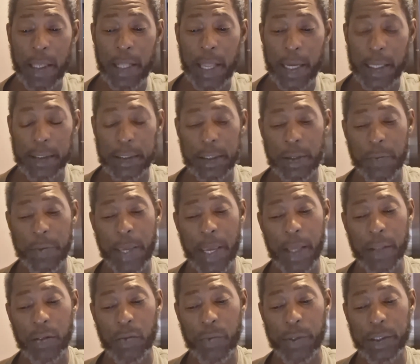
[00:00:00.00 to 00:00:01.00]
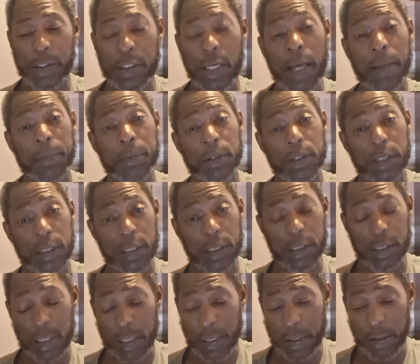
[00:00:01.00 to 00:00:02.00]
Like I said, we had 3 chapters of these
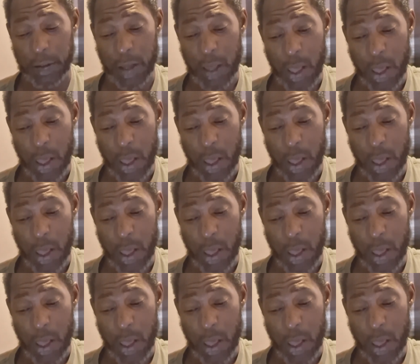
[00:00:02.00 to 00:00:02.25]
left.